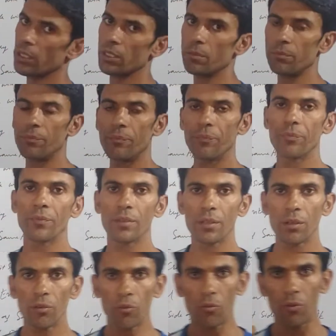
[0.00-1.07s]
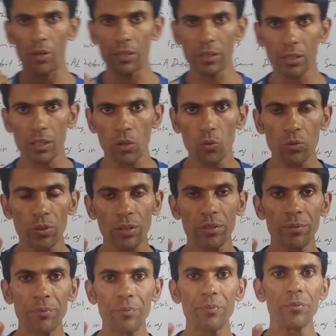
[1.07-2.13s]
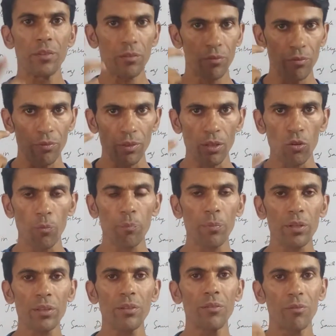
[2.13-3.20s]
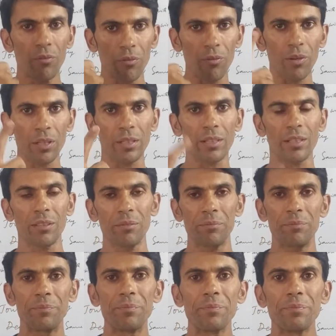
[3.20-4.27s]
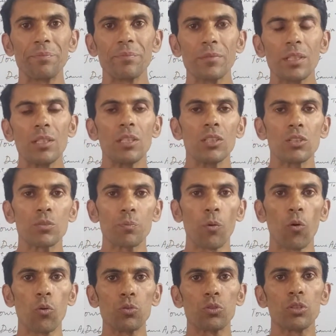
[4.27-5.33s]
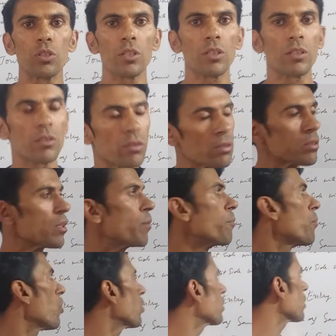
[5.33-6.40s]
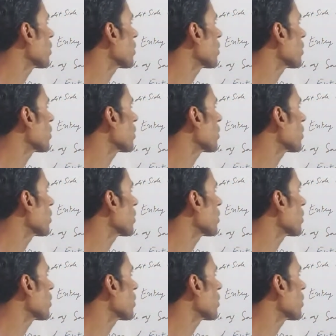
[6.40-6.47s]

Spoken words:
time. One account will open one time. Suppose this is a Mohan